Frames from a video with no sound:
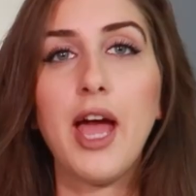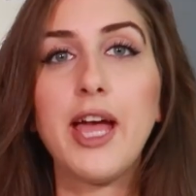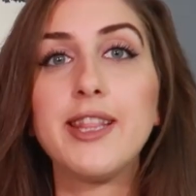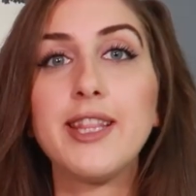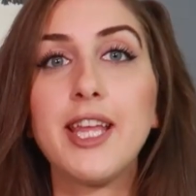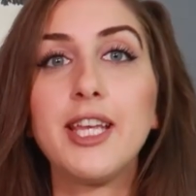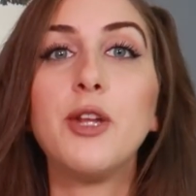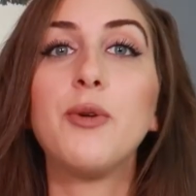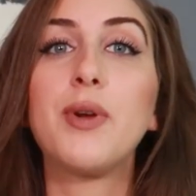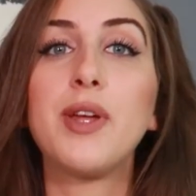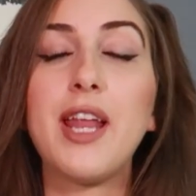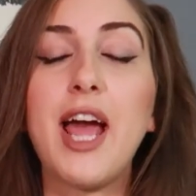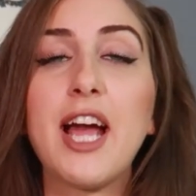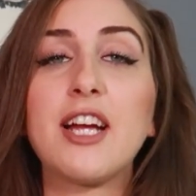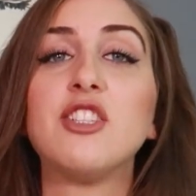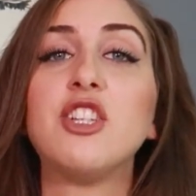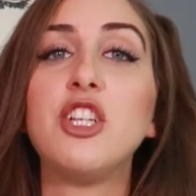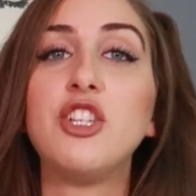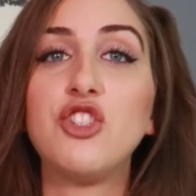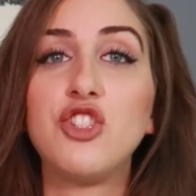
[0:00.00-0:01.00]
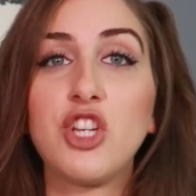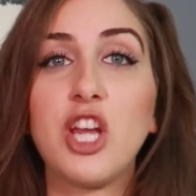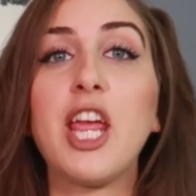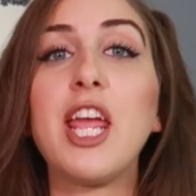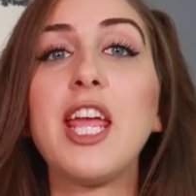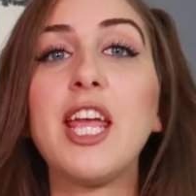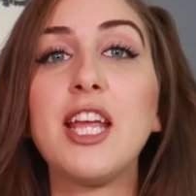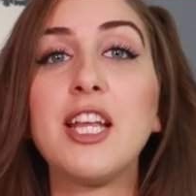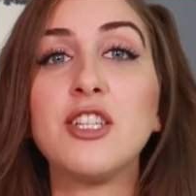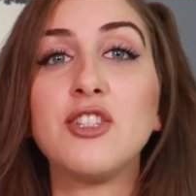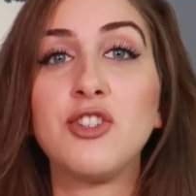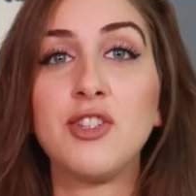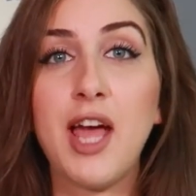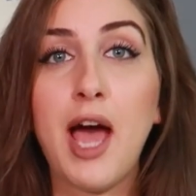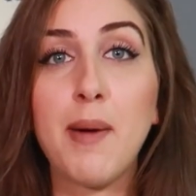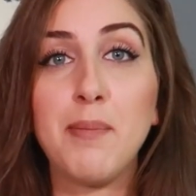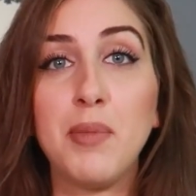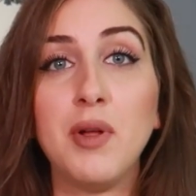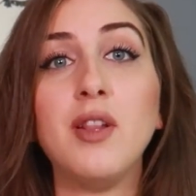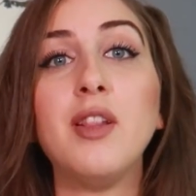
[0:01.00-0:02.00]
And then you can actually change
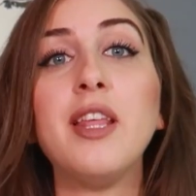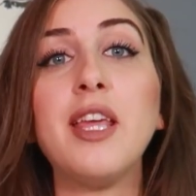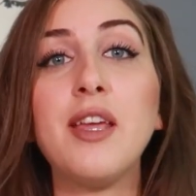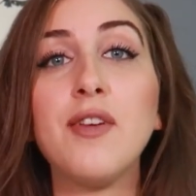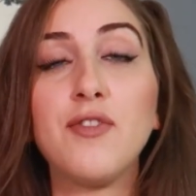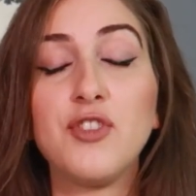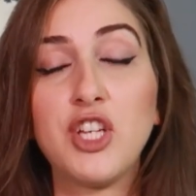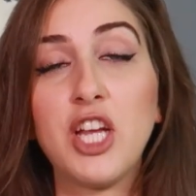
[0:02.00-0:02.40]
that belief.